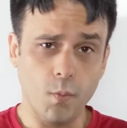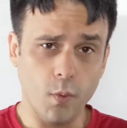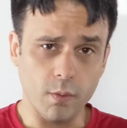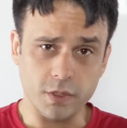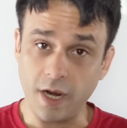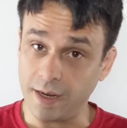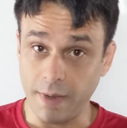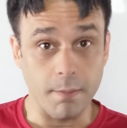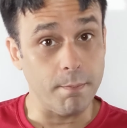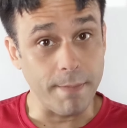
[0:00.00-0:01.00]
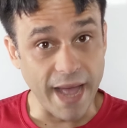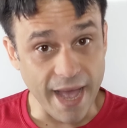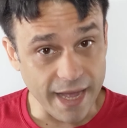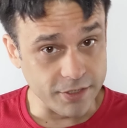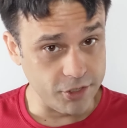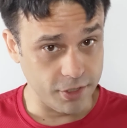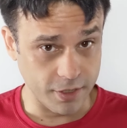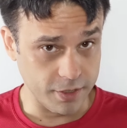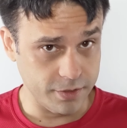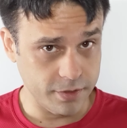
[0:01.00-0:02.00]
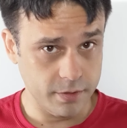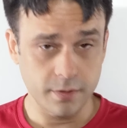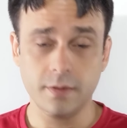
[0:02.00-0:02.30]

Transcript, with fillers: when we're talking about bad sugars,